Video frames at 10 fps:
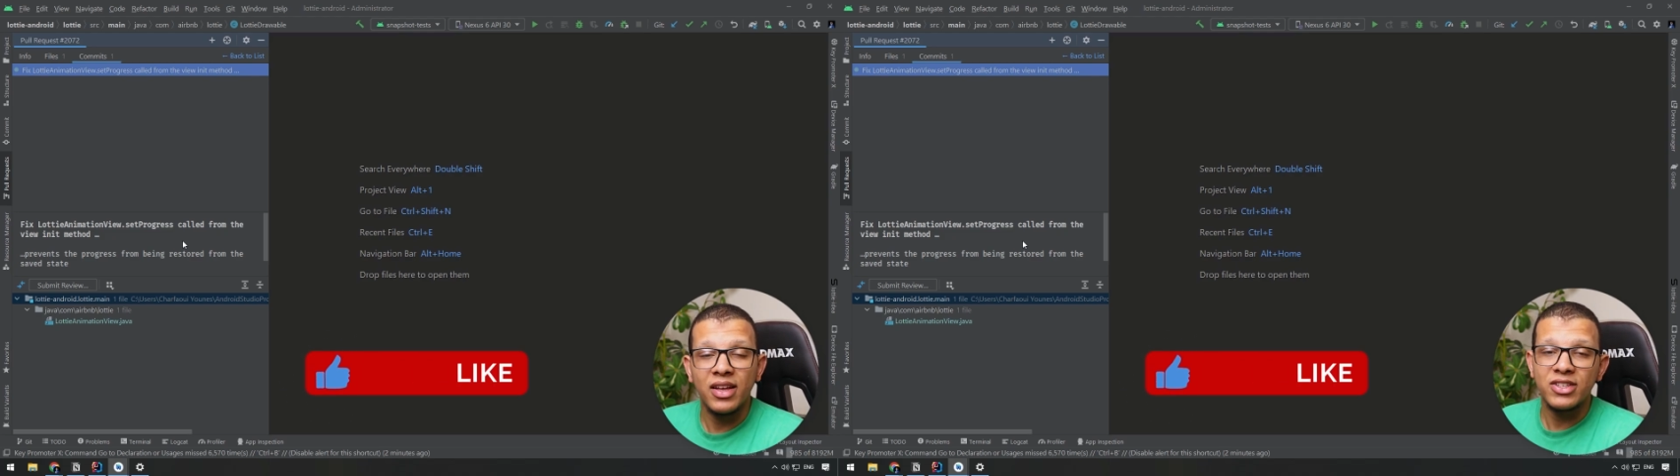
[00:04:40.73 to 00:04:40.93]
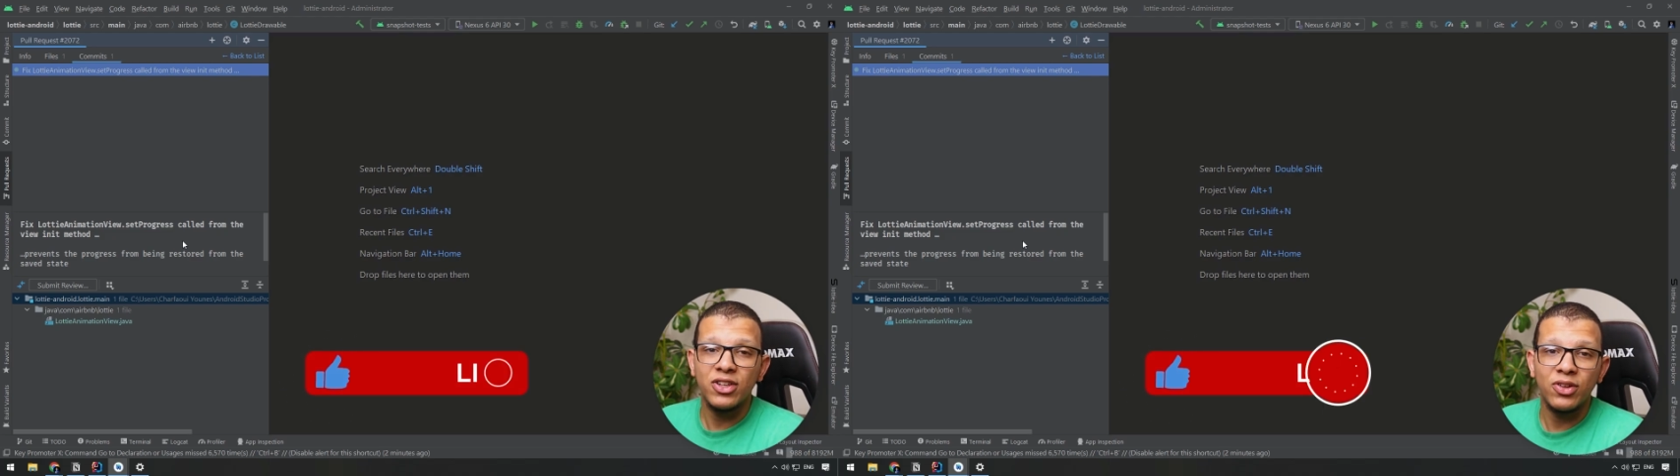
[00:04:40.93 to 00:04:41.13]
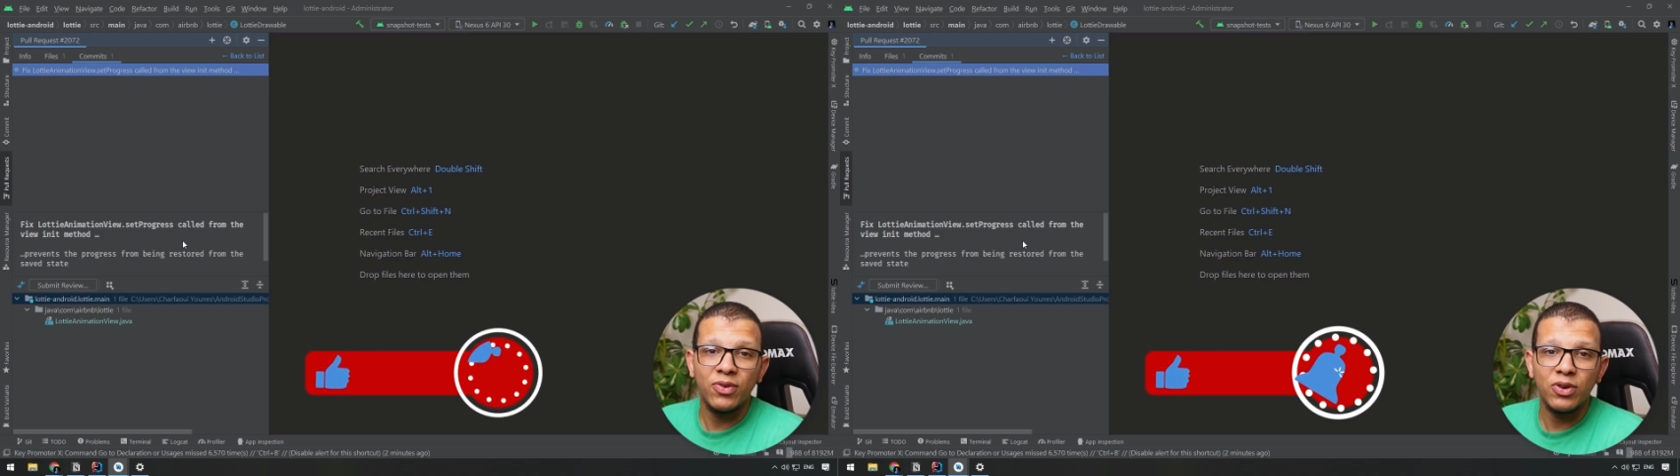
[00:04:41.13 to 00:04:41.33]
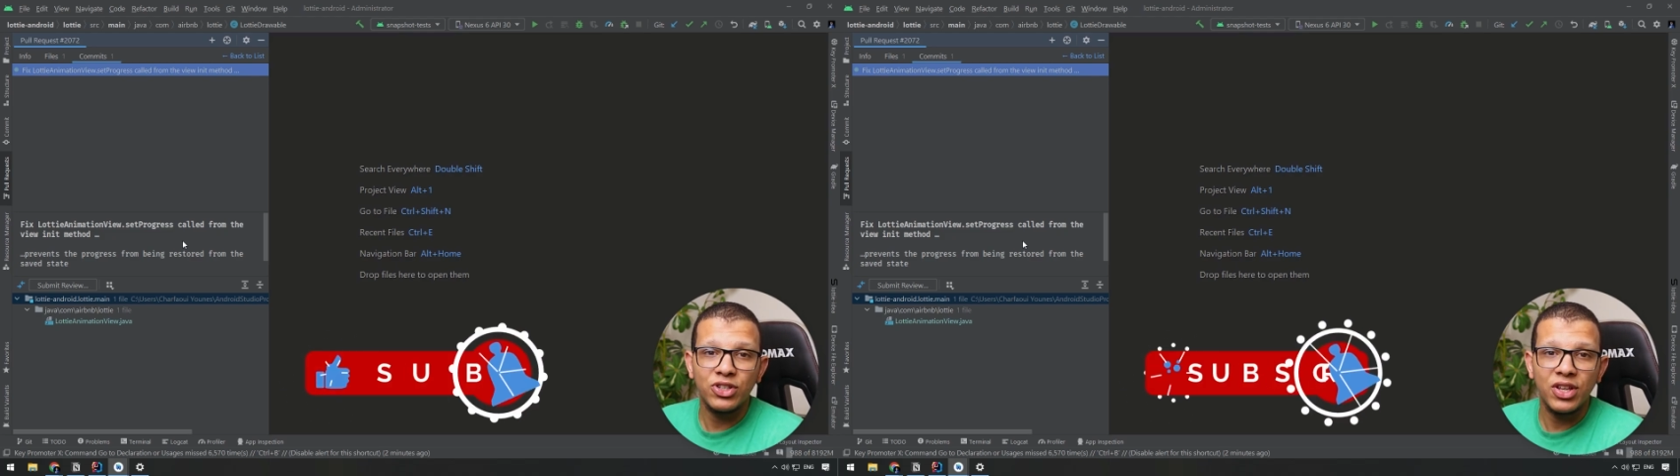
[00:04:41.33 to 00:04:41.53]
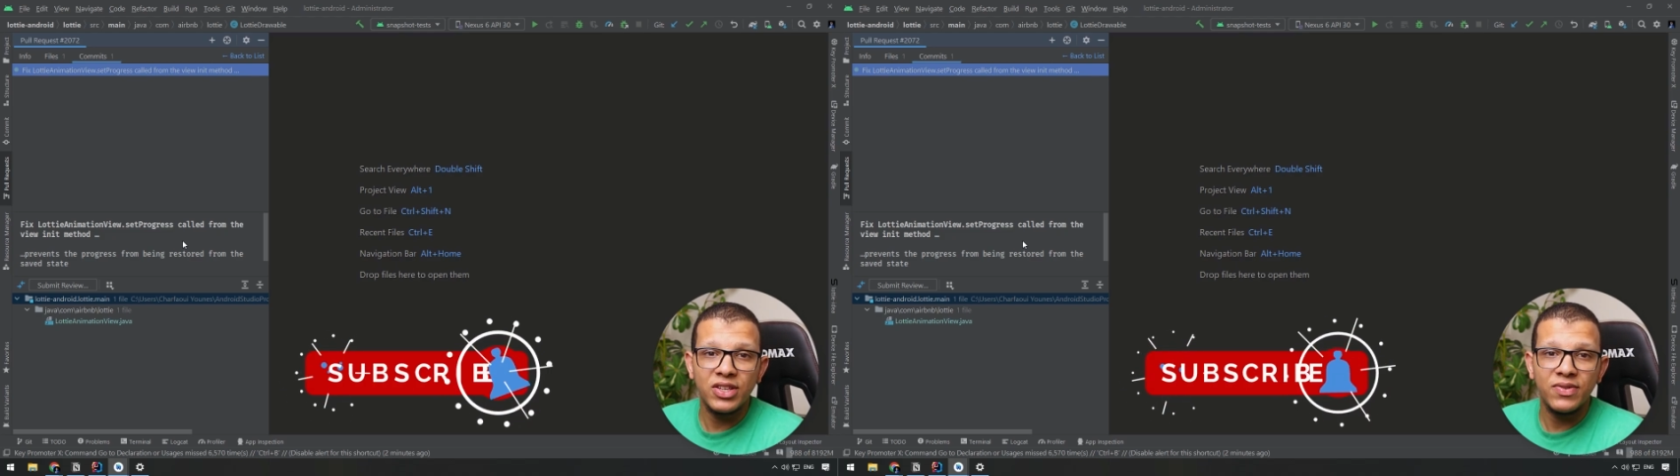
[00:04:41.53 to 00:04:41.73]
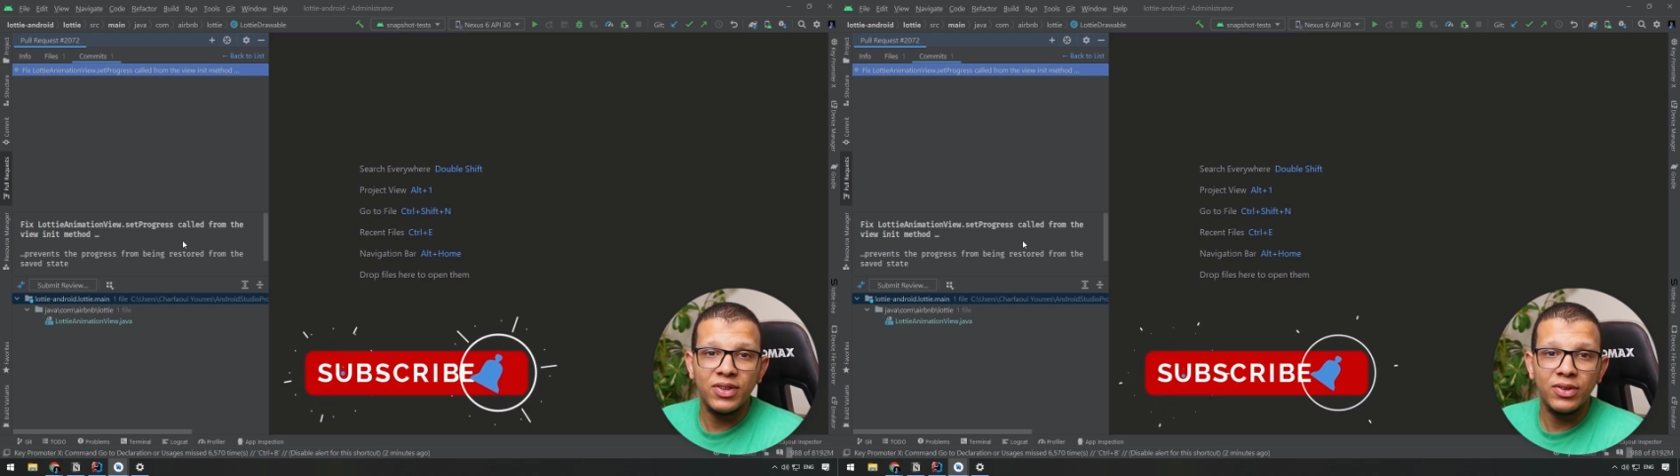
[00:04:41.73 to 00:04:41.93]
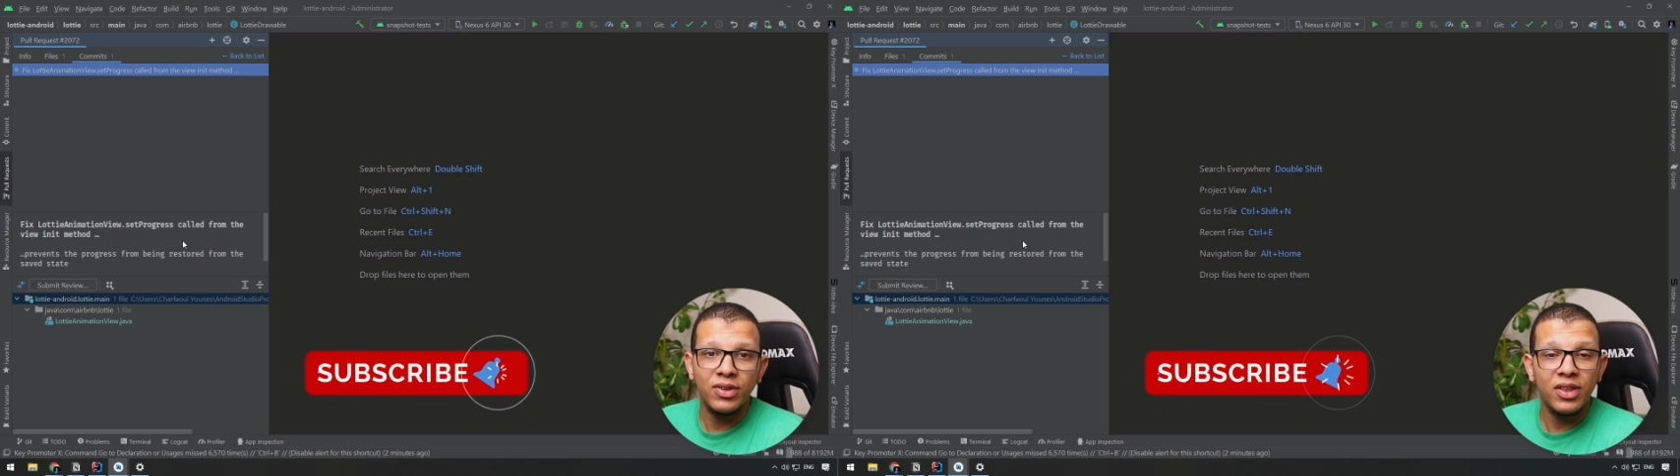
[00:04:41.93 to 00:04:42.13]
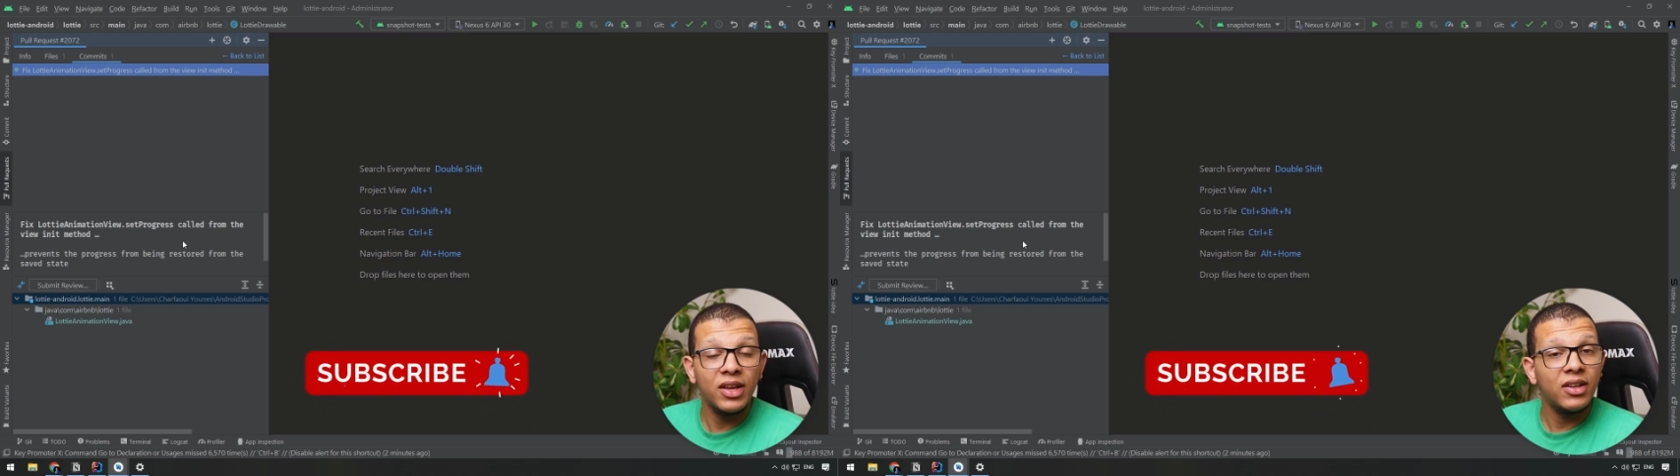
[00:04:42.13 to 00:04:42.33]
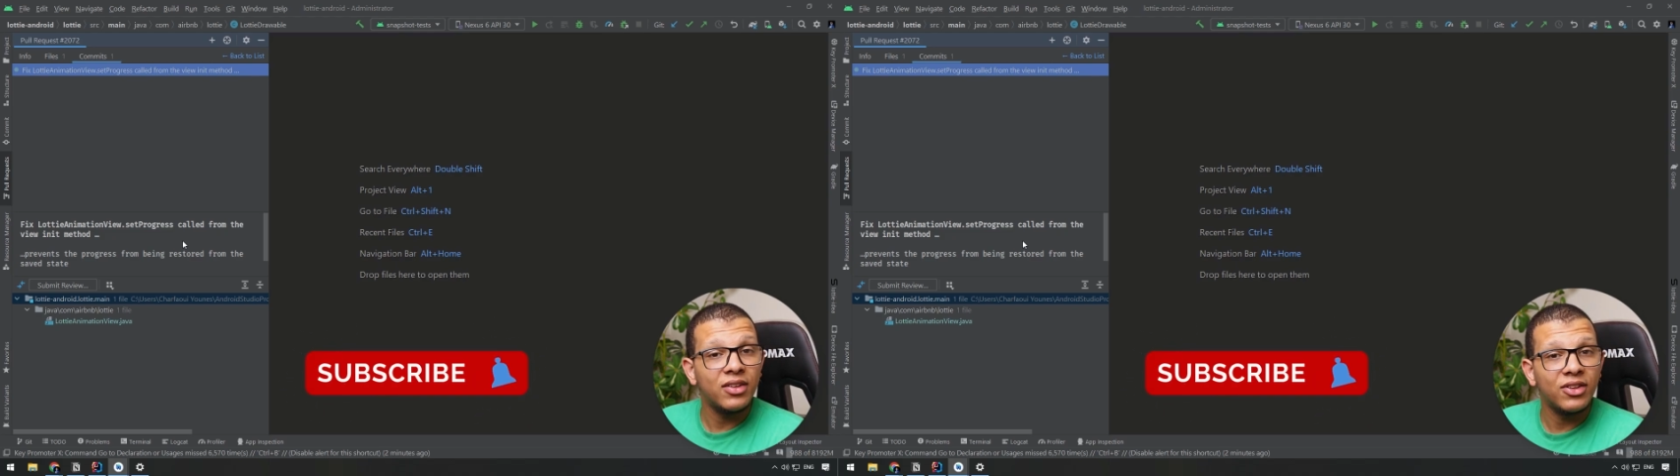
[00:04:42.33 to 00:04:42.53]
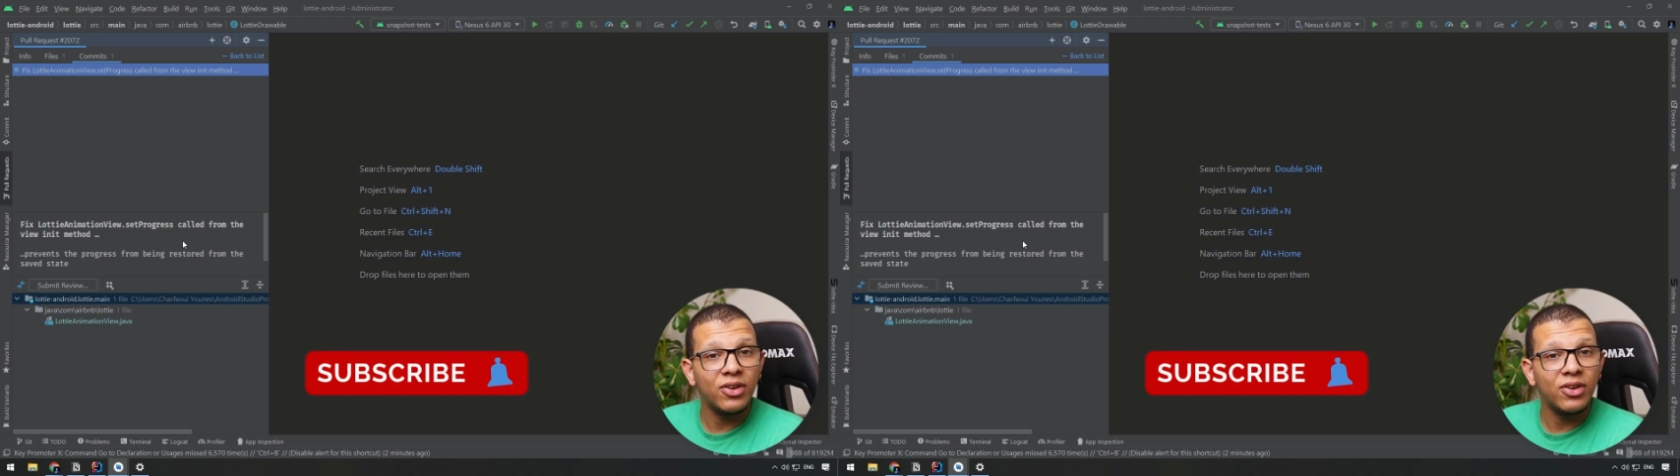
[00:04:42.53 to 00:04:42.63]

Thanks a lot for watching this video till the end.